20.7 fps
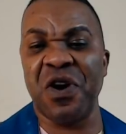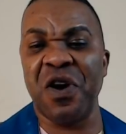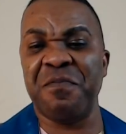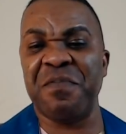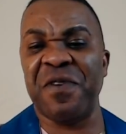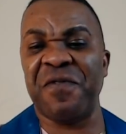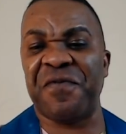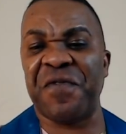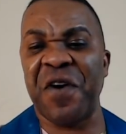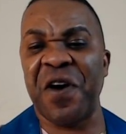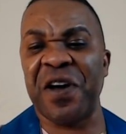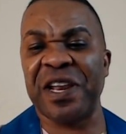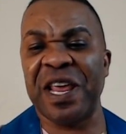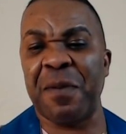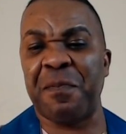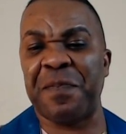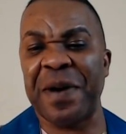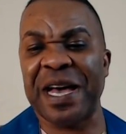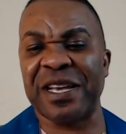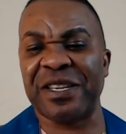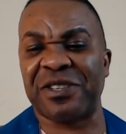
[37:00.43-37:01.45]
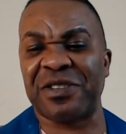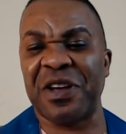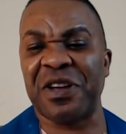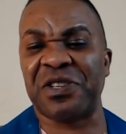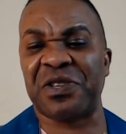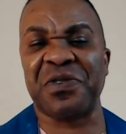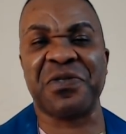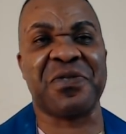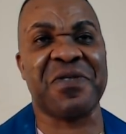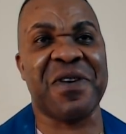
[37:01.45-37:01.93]
before the pastor
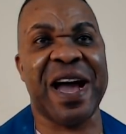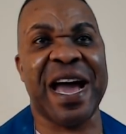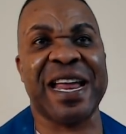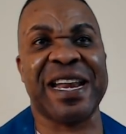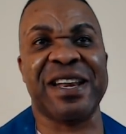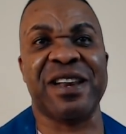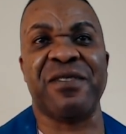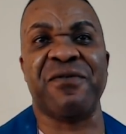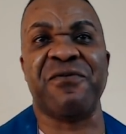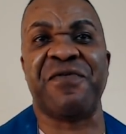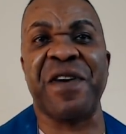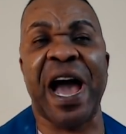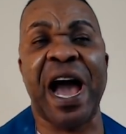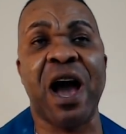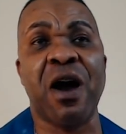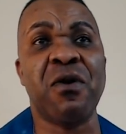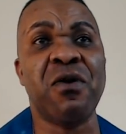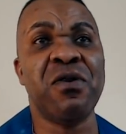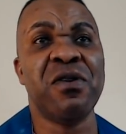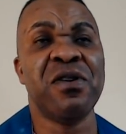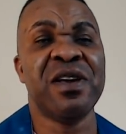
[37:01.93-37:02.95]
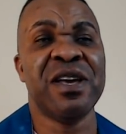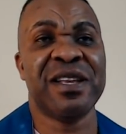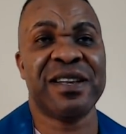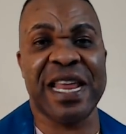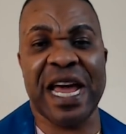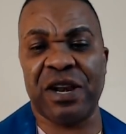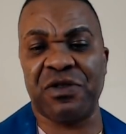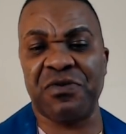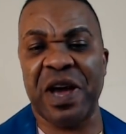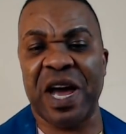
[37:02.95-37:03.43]
to go and vow
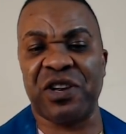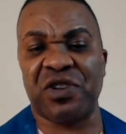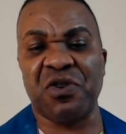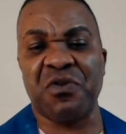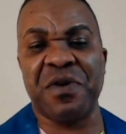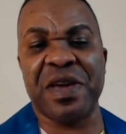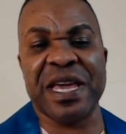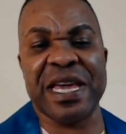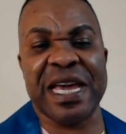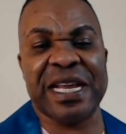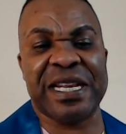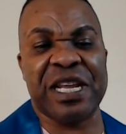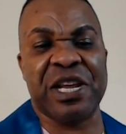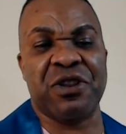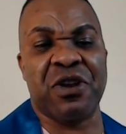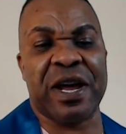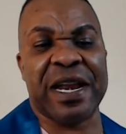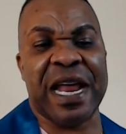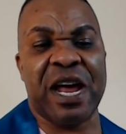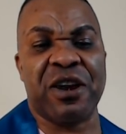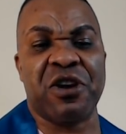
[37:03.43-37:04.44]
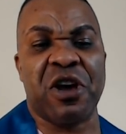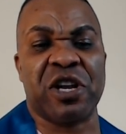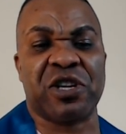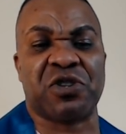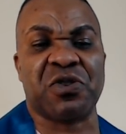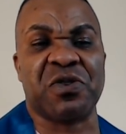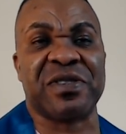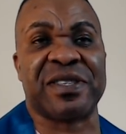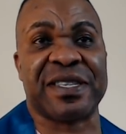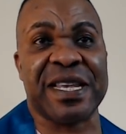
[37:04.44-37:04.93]
that you are doing it in order not
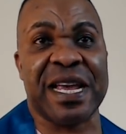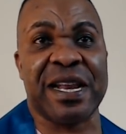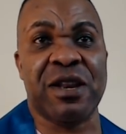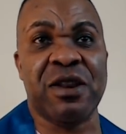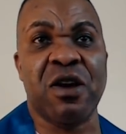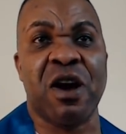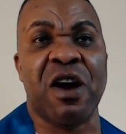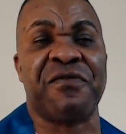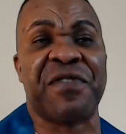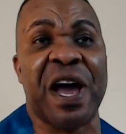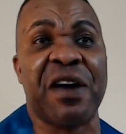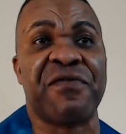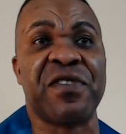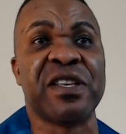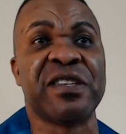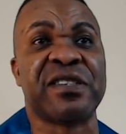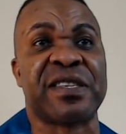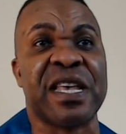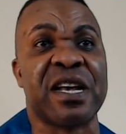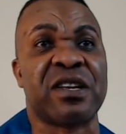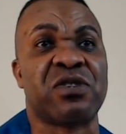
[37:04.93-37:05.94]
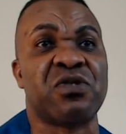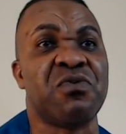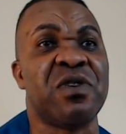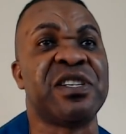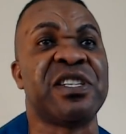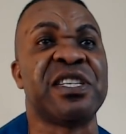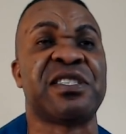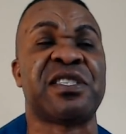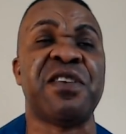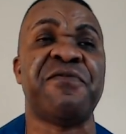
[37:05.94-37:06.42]
to sin of having sex, you are
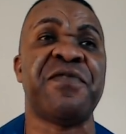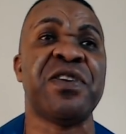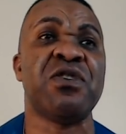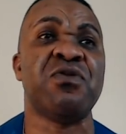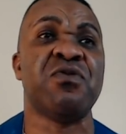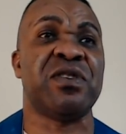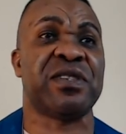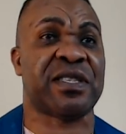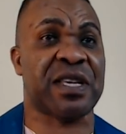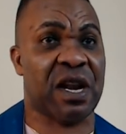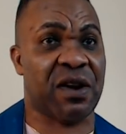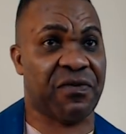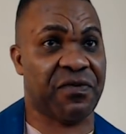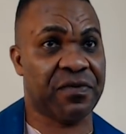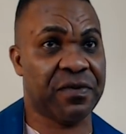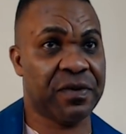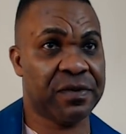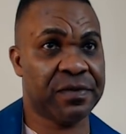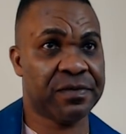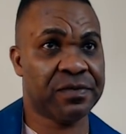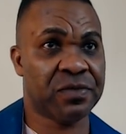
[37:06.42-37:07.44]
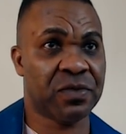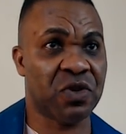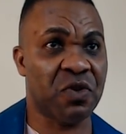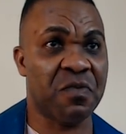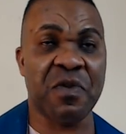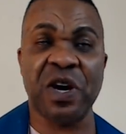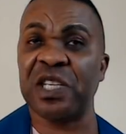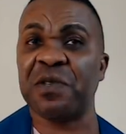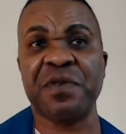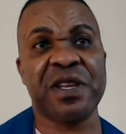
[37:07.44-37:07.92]
deceiving yourself. You
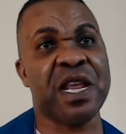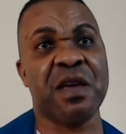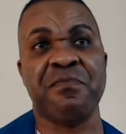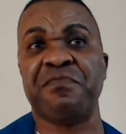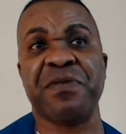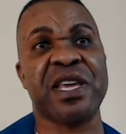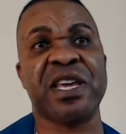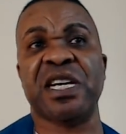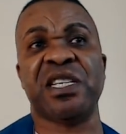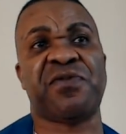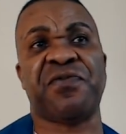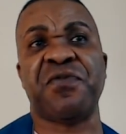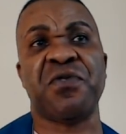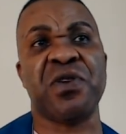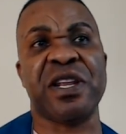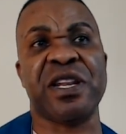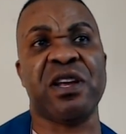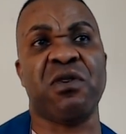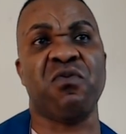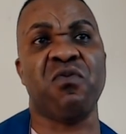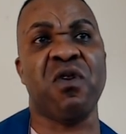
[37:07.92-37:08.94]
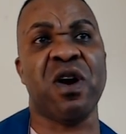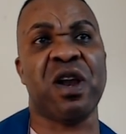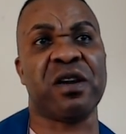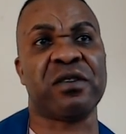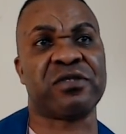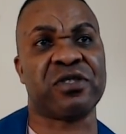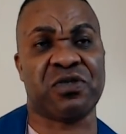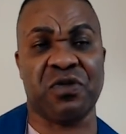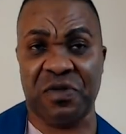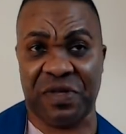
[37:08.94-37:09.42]
must be the biggest fool in the world
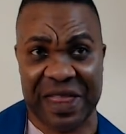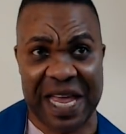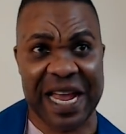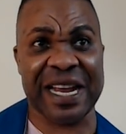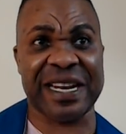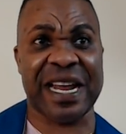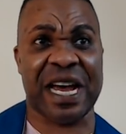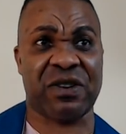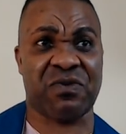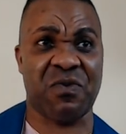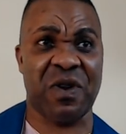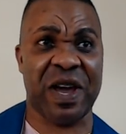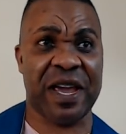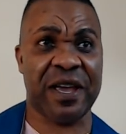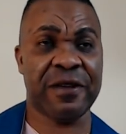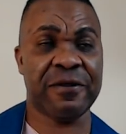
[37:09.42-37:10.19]
to think that way.